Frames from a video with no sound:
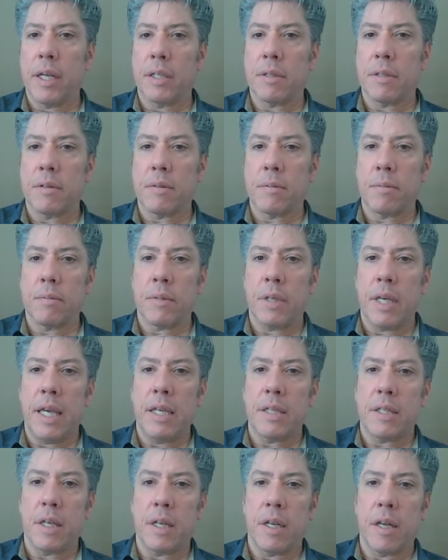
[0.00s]
it's
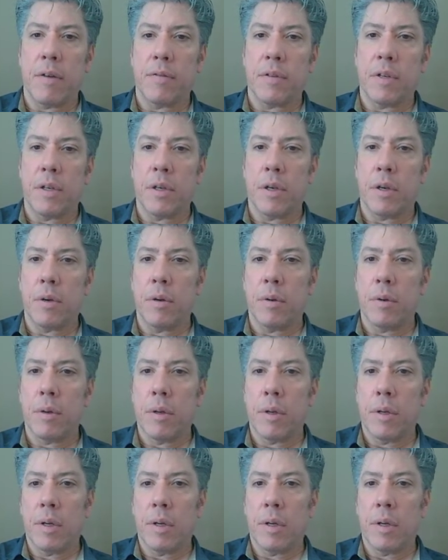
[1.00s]
easy enough to do